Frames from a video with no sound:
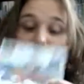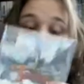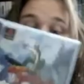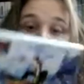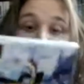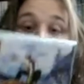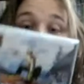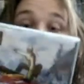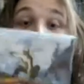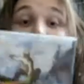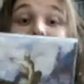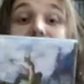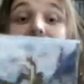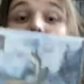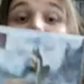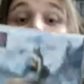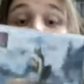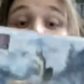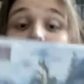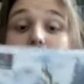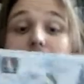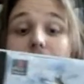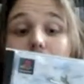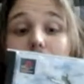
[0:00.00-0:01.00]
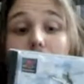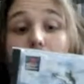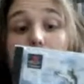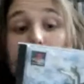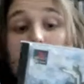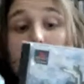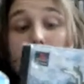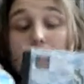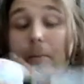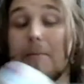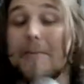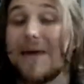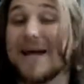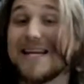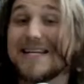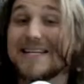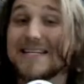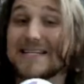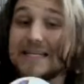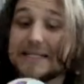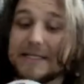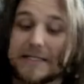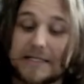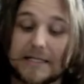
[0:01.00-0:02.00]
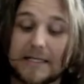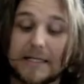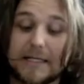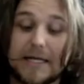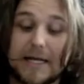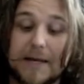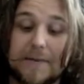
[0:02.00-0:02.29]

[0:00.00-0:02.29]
do have the game, but my disc,